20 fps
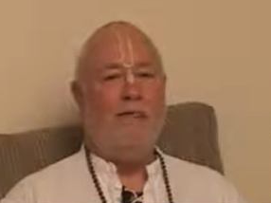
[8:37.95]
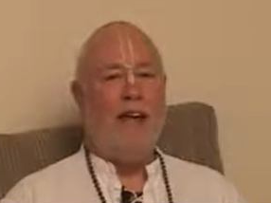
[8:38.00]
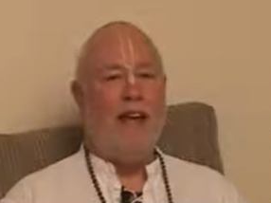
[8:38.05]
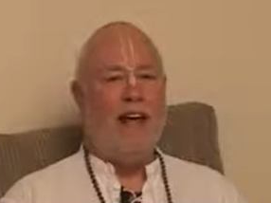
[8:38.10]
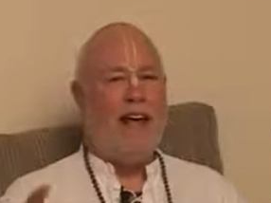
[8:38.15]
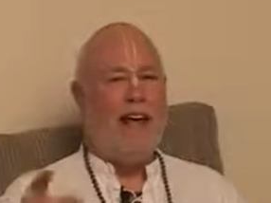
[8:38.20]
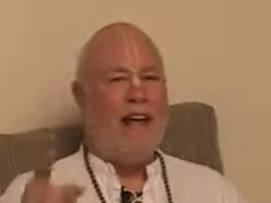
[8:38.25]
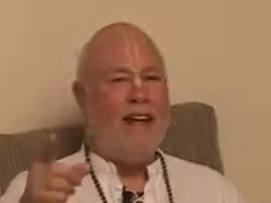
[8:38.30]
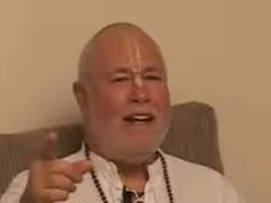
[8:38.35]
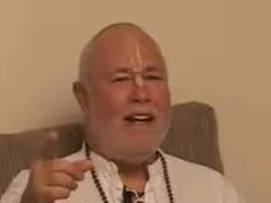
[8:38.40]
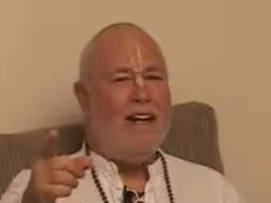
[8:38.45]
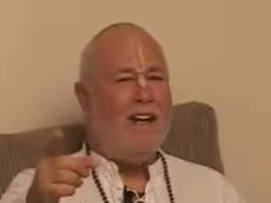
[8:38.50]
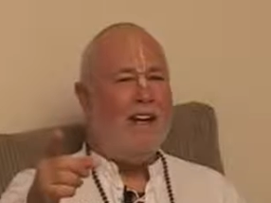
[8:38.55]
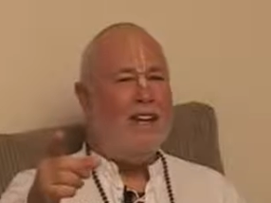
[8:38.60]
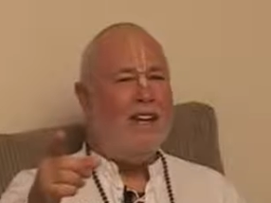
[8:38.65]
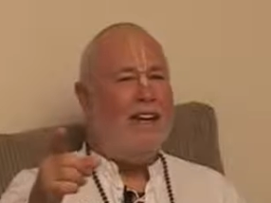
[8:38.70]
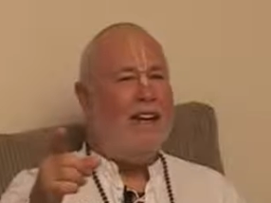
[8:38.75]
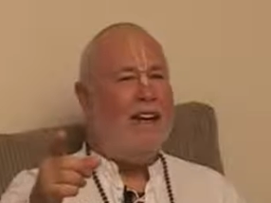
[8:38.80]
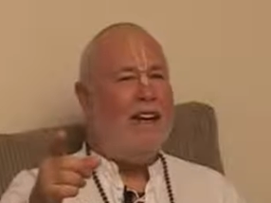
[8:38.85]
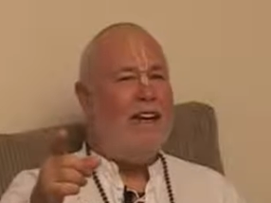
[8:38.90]
Eh,
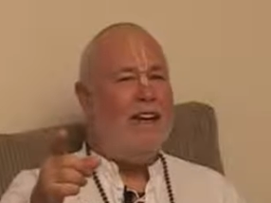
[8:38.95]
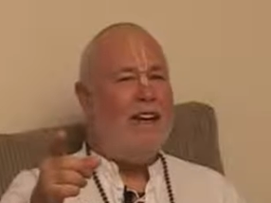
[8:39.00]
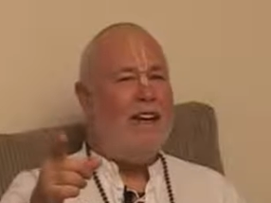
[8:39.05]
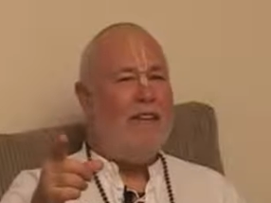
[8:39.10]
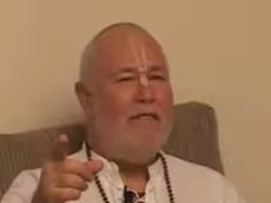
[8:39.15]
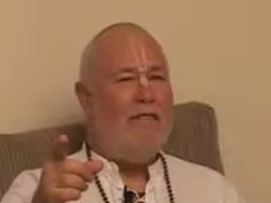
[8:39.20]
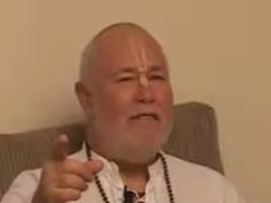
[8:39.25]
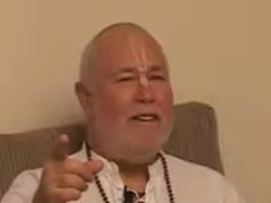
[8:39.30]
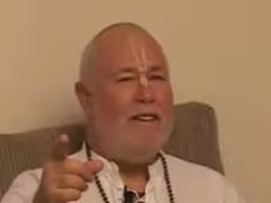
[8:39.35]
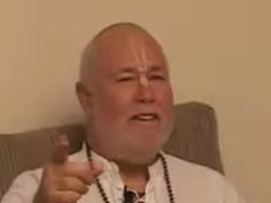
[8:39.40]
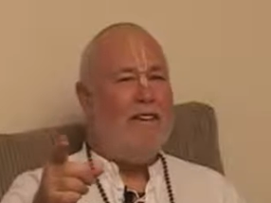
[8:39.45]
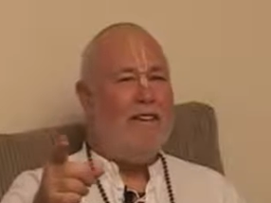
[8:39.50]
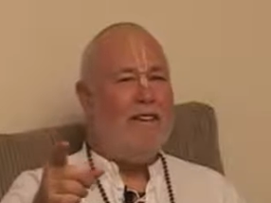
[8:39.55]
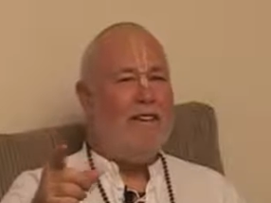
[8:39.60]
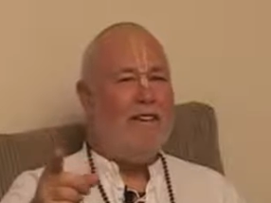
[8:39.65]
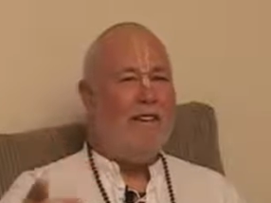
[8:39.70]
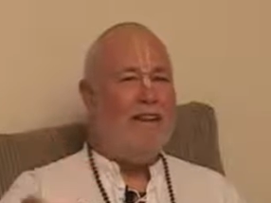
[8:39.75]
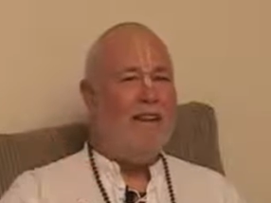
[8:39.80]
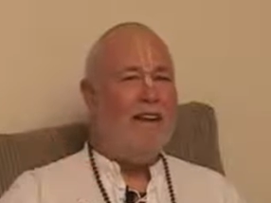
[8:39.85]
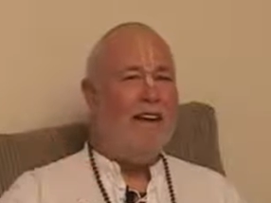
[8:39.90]
you don't know the
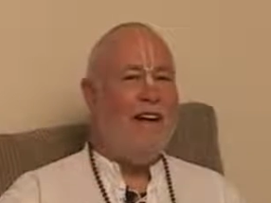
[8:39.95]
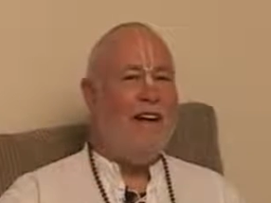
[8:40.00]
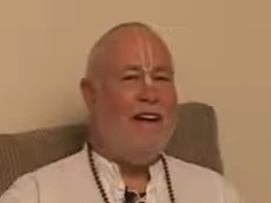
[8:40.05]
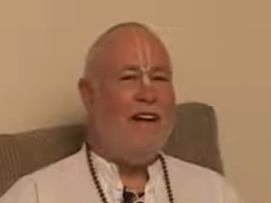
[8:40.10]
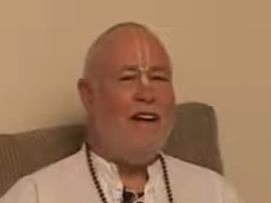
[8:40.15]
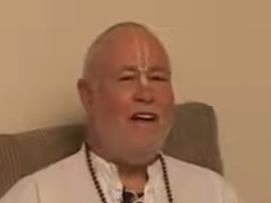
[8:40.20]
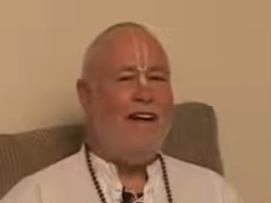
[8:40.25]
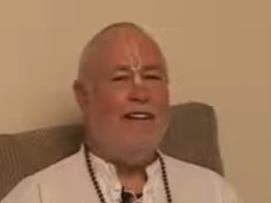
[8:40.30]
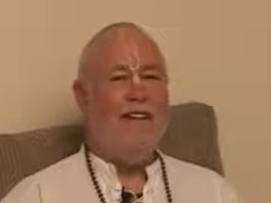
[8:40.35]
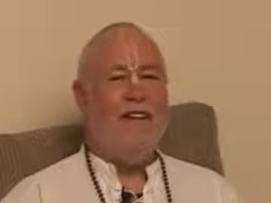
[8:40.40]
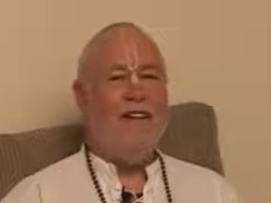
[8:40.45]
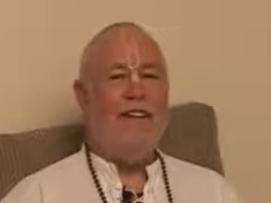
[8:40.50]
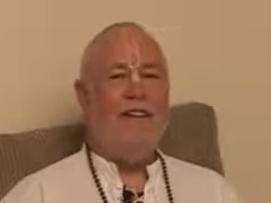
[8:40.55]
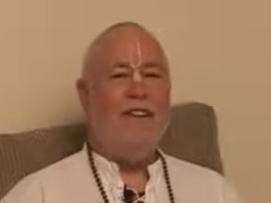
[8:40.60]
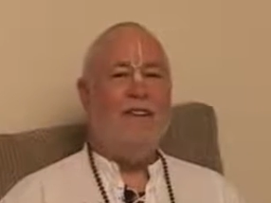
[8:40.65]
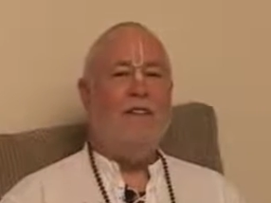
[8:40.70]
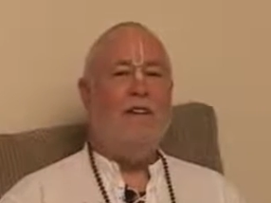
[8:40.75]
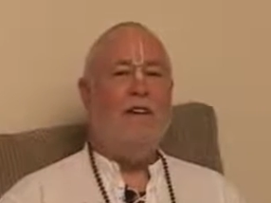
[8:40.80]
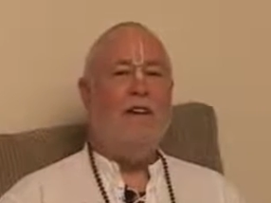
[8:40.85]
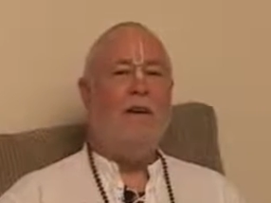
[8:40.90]
definition. Eh.
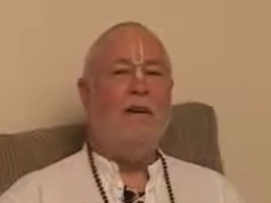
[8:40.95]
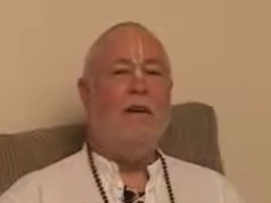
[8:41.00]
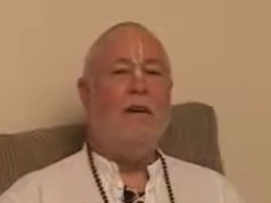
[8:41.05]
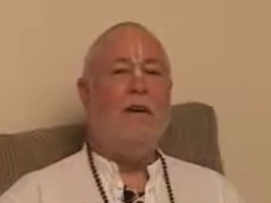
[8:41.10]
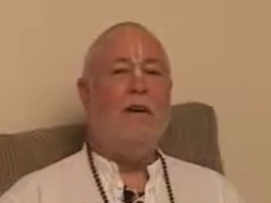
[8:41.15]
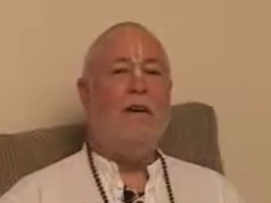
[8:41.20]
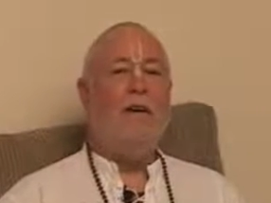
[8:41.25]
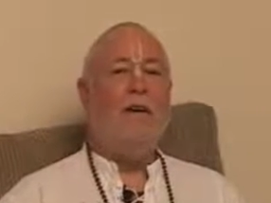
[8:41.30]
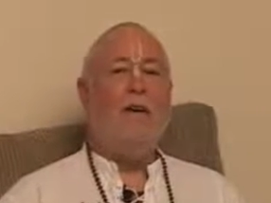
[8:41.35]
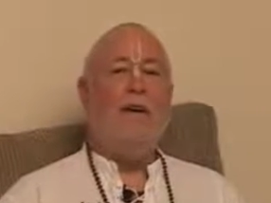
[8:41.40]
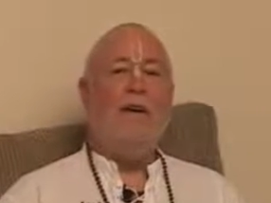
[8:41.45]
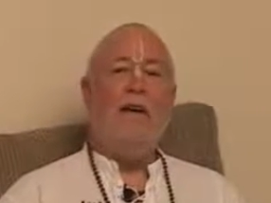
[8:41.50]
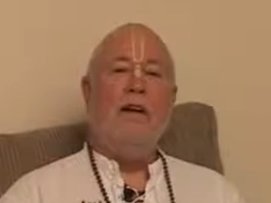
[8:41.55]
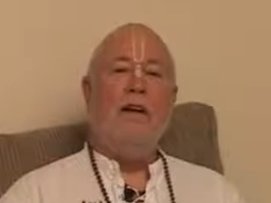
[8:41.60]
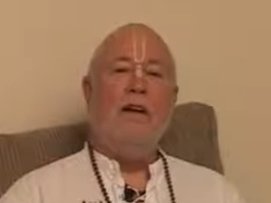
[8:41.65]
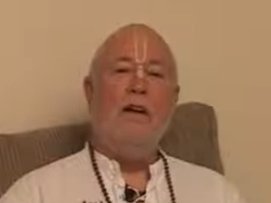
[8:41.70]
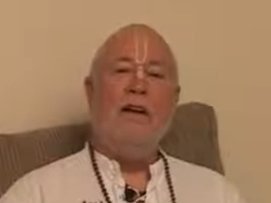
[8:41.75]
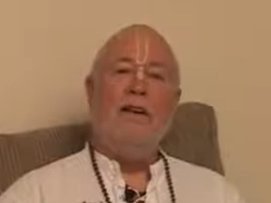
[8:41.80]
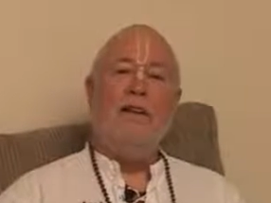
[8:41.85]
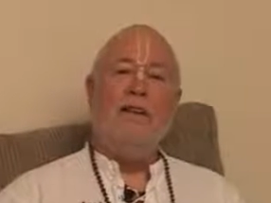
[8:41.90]
No,
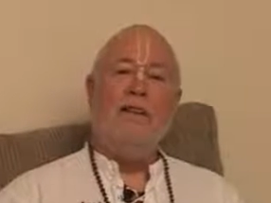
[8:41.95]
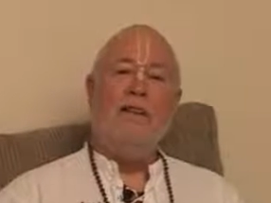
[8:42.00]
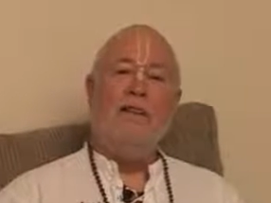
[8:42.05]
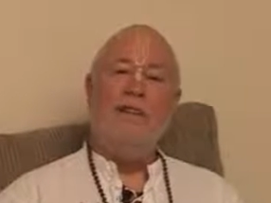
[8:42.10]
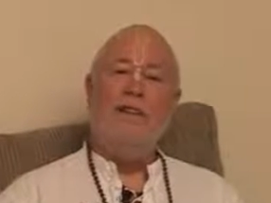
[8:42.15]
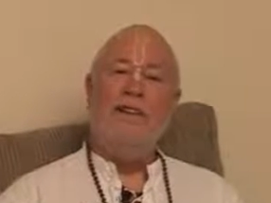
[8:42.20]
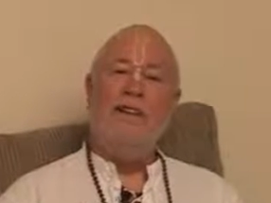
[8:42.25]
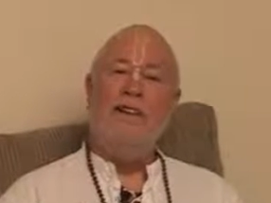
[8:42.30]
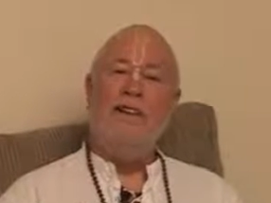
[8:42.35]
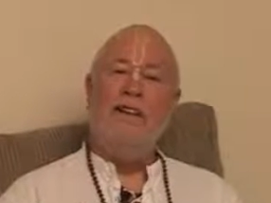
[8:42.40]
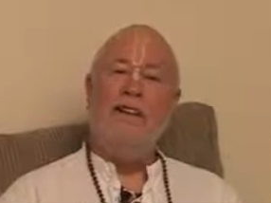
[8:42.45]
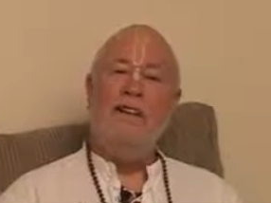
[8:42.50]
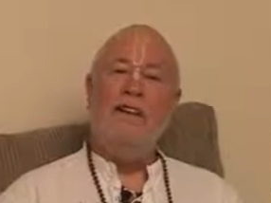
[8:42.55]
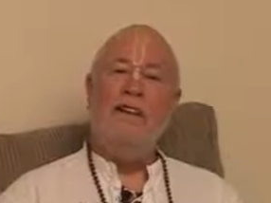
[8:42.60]
it's